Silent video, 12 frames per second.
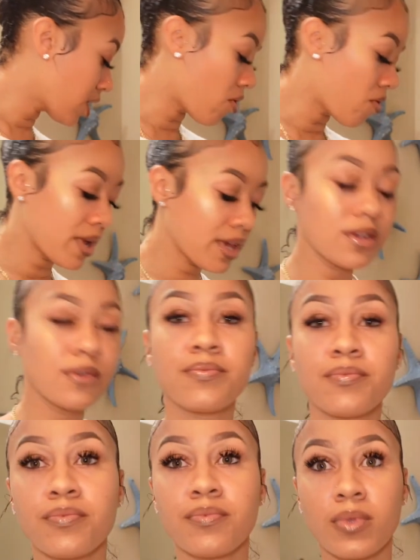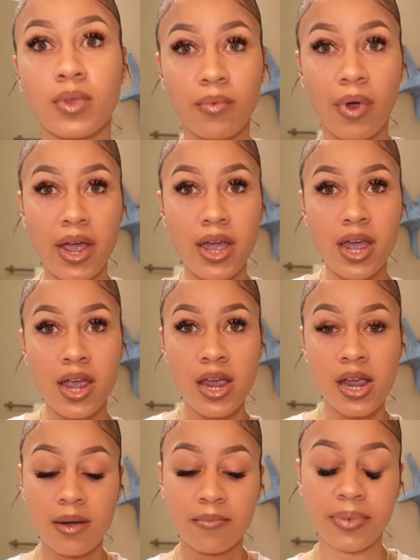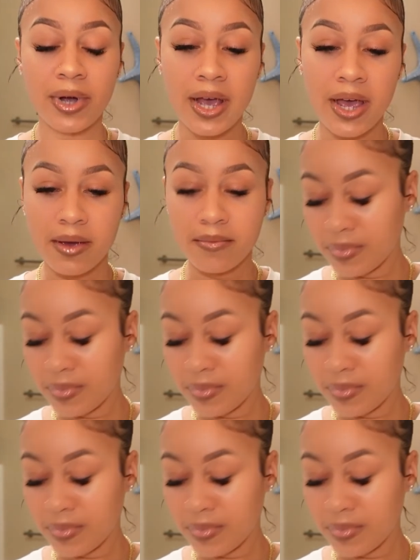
on, right? But